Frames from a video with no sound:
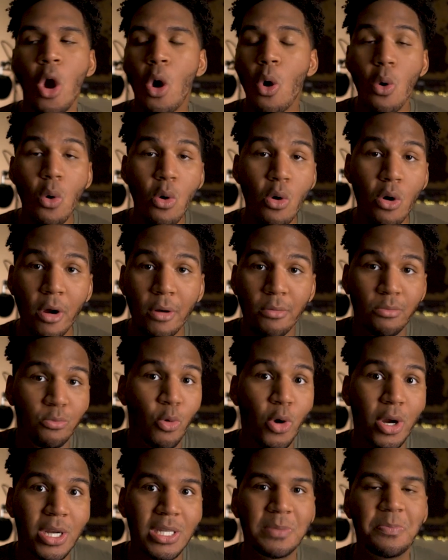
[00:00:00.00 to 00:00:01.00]
or
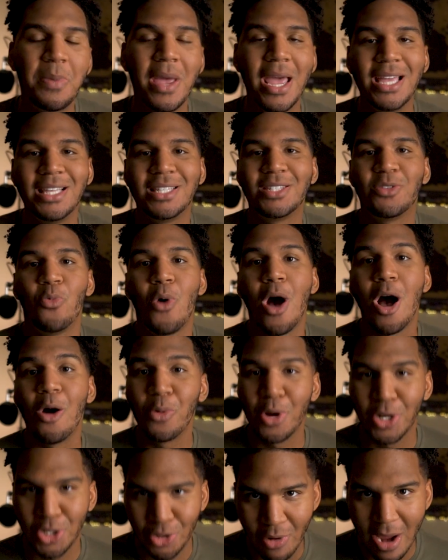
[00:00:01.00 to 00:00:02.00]
workspace while
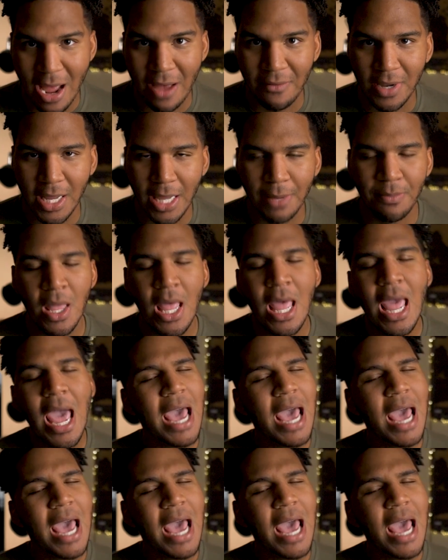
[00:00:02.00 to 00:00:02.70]
we're traveling.